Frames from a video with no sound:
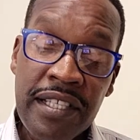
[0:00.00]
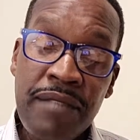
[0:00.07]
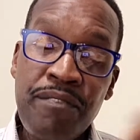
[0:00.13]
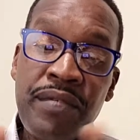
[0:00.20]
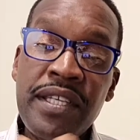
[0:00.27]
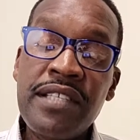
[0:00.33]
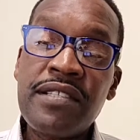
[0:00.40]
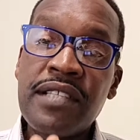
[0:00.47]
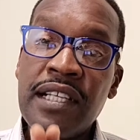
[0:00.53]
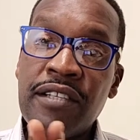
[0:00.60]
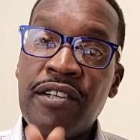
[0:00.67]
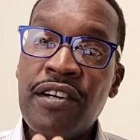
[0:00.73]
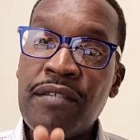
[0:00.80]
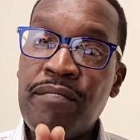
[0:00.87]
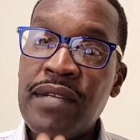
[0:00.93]
peace, and
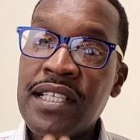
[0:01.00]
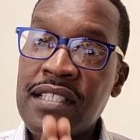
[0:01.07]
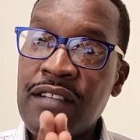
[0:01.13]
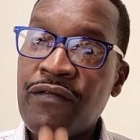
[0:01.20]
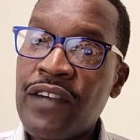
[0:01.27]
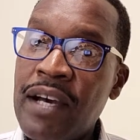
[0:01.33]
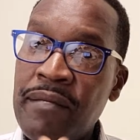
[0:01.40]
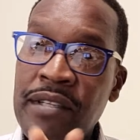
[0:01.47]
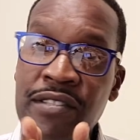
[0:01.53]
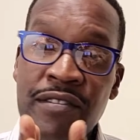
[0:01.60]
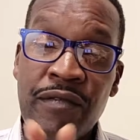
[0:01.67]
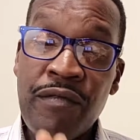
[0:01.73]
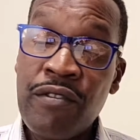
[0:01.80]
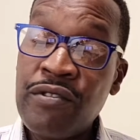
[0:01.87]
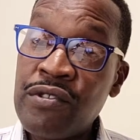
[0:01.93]
God bless the families
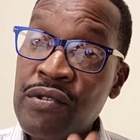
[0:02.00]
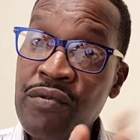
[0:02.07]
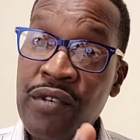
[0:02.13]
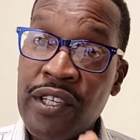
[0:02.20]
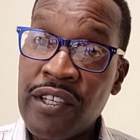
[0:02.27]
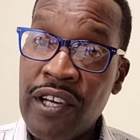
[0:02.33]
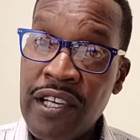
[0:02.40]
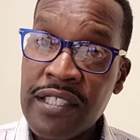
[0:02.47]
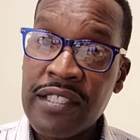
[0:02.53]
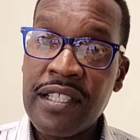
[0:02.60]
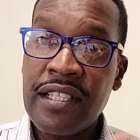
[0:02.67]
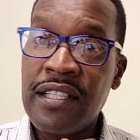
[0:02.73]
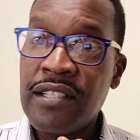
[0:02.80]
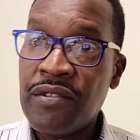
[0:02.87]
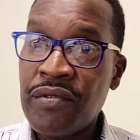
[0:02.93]
of those who were lost
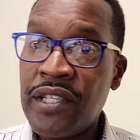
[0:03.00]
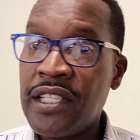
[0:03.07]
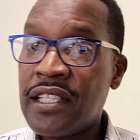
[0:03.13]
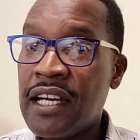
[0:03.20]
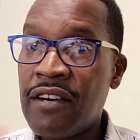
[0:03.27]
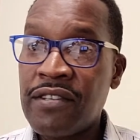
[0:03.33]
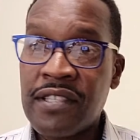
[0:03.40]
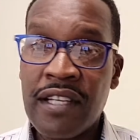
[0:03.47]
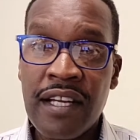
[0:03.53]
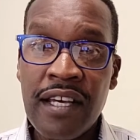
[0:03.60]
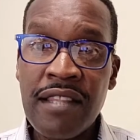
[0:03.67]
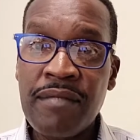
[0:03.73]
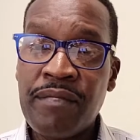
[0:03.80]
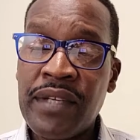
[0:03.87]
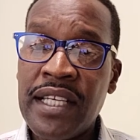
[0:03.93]
in the Twin Towers and
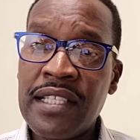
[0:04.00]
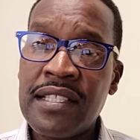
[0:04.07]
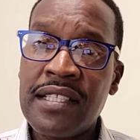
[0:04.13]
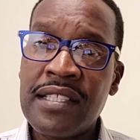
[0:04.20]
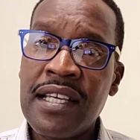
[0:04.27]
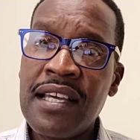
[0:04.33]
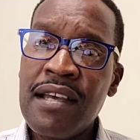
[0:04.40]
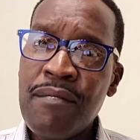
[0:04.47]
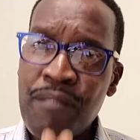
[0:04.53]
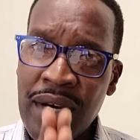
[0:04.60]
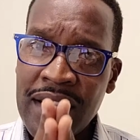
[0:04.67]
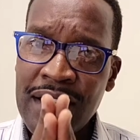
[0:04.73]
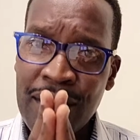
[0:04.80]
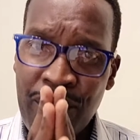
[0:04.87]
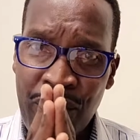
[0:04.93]
other places.
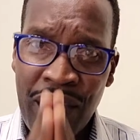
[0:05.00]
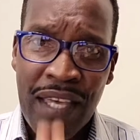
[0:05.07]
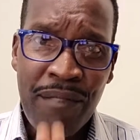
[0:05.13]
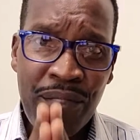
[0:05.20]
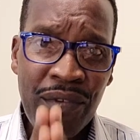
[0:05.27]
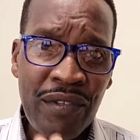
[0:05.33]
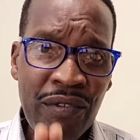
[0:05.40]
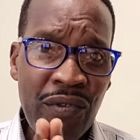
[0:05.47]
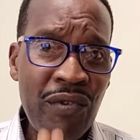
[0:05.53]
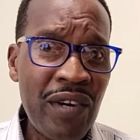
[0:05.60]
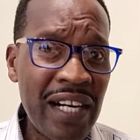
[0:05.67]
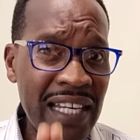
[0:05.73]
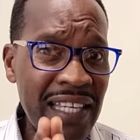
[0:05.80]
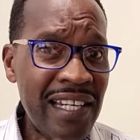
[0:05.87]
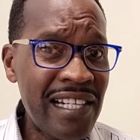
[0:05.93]
But the people who
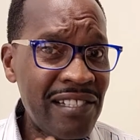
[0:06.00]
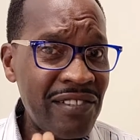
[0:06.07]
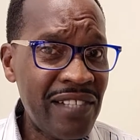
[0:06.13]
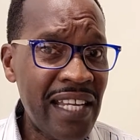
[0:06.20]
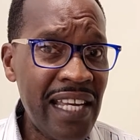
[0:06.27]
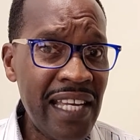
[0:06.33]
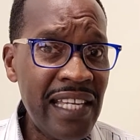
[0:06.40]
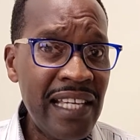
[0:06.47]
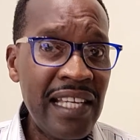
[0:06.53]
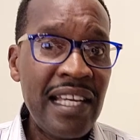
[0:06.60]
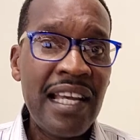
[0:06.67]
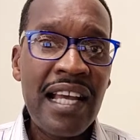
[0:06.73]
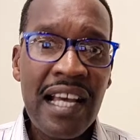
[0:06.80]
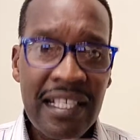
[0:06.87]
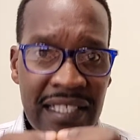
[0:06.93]
are here today
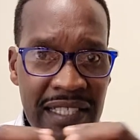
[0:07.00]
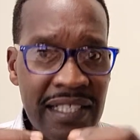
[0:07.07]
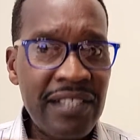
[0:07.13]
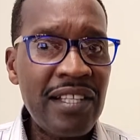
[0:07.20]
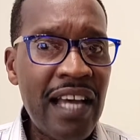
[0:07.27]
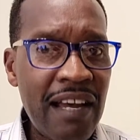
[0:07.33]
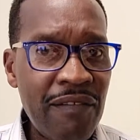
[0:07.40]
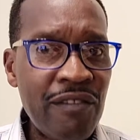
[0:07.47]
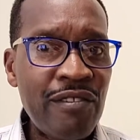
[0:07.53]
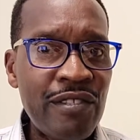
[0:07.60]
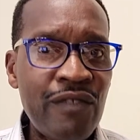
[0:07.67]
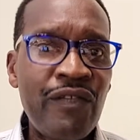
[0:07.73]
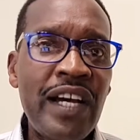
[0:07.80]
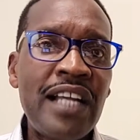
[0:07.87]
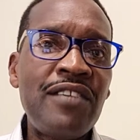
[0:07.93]
still have those
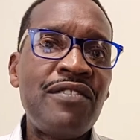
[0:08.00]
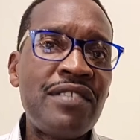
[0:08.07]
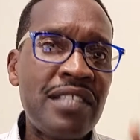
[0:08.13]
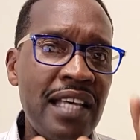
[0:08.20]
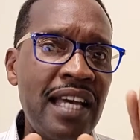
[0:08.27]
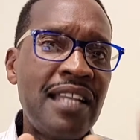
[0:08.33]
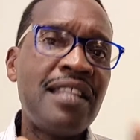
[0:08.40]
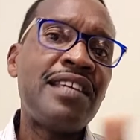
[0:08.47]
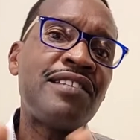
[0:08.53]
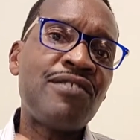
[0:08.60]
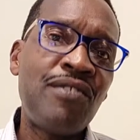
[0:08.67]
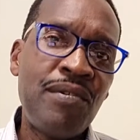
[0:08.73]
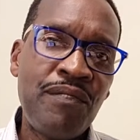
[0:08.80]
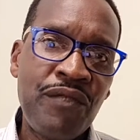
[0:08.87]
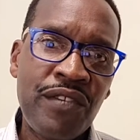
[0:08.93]
values, and there's
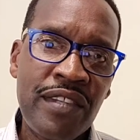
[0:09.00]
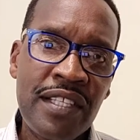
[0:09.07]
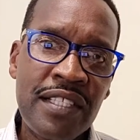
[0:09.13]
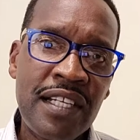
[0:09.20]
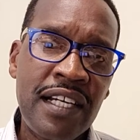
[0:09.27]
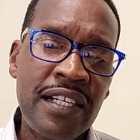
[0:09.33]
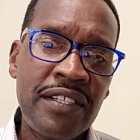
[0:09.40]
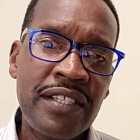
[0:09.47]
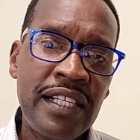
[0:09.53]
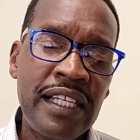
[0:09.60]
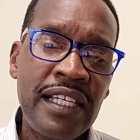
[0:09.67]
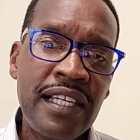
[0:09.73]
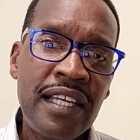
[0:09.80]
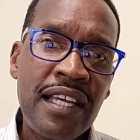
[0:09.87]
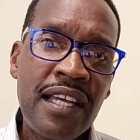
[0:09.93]
hope for this country."
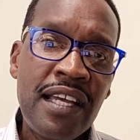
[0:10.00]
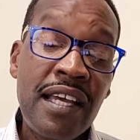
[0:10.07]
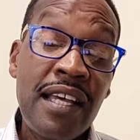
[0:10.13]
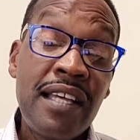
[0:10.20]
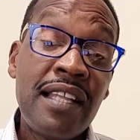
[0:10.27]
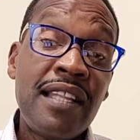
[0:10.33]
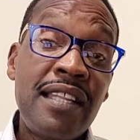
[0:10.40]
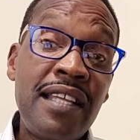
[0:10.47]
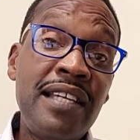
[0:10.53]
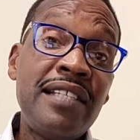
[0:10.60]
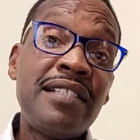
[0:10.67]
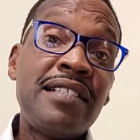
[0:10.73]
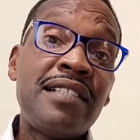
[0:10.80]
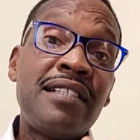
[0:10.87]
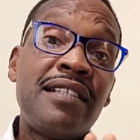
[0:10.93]

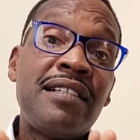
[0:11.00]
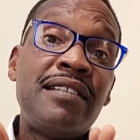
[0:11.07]
This